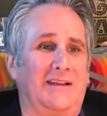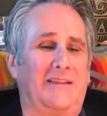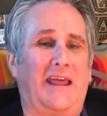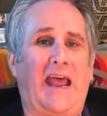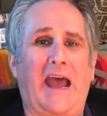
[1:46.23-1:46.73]

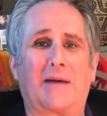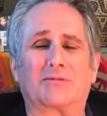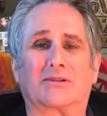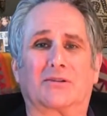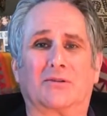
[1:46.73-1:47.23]
that
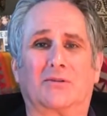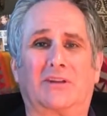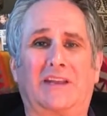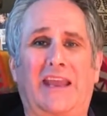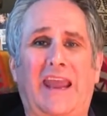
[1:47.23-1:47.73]

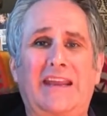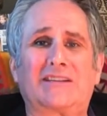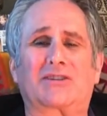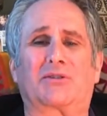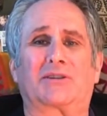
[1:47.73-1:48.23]
absolutely
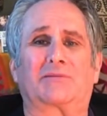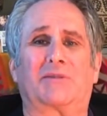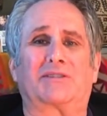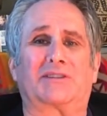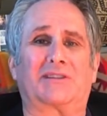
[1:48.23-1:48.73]
hates
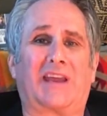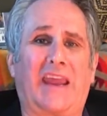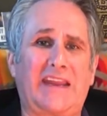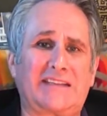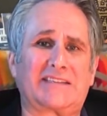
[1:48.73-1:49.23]
Christmas and
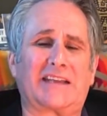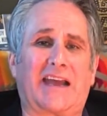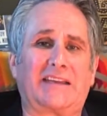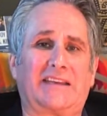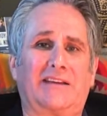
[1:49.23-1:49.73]
hates the
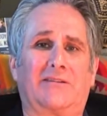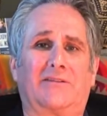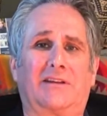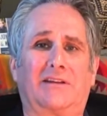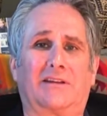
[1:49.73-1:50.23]
idea of
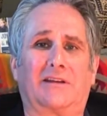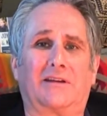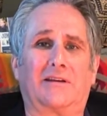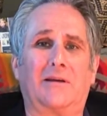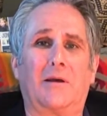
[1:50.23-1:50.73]
it,
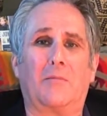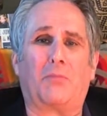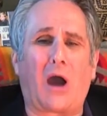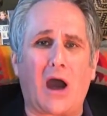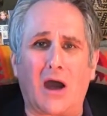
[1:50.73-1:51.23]
the
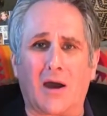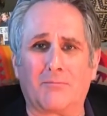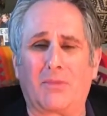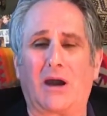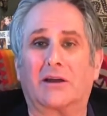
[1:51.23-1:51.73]
bah
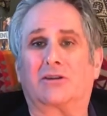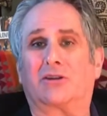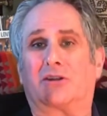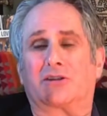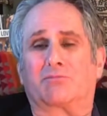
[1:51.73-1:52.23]
humbug,
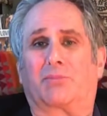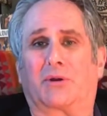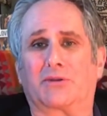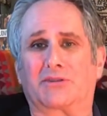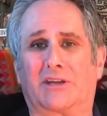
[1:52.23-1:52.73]
to this
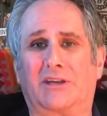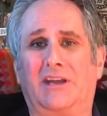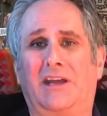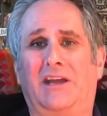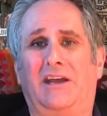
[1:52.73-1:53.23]
person
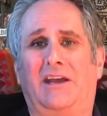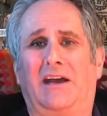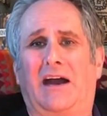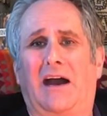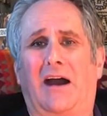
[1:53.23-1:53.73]

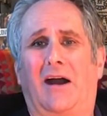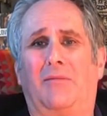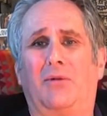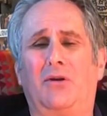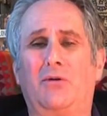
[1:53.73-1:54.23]

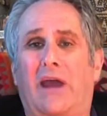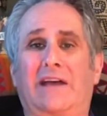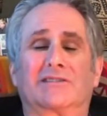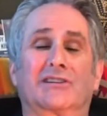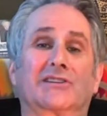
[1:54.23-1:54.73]
who
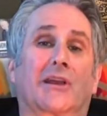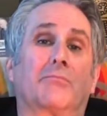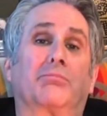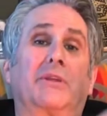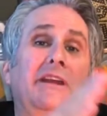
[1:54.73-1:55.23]
has this
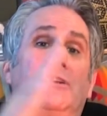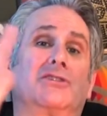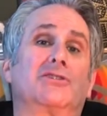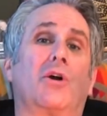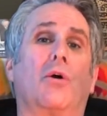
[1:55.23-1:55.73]
complete
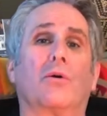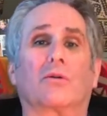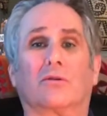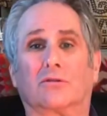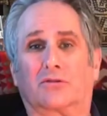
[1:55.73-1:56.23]

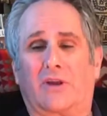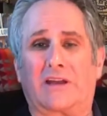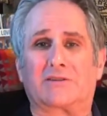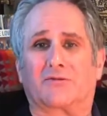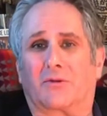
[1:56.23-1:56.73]
total
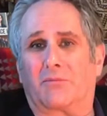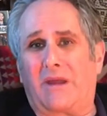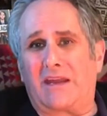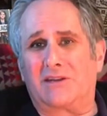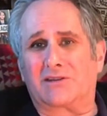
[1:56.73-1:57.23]

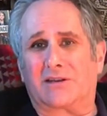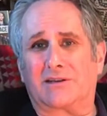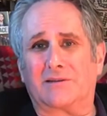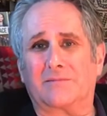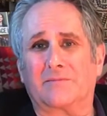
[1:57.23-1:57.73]

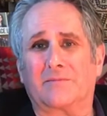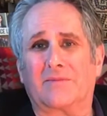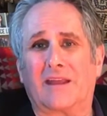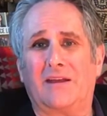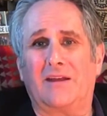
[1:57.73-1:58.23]
transformation
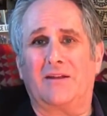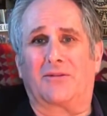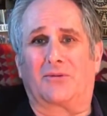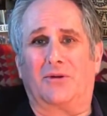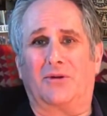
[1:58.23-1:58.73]

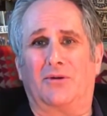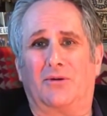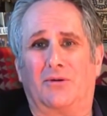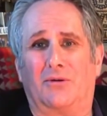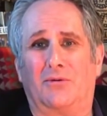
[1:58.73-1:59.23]

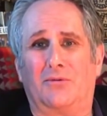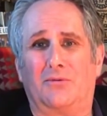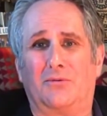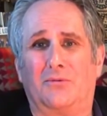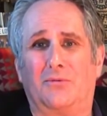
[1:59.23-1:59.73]
through
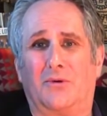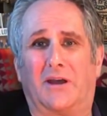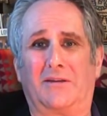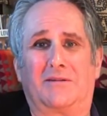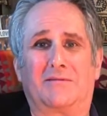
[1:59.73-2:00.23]

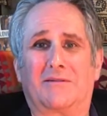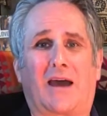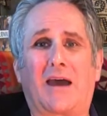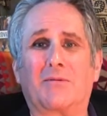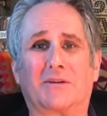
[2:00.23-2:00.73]
what
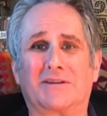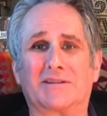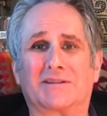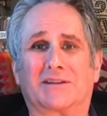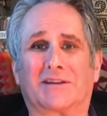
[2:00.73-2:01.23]
I would
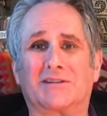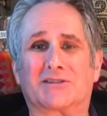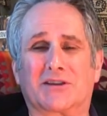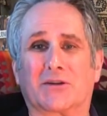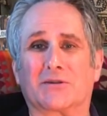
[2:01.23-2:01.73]

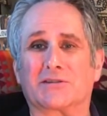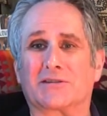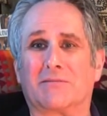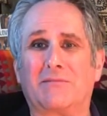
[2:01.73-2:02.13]
consider as a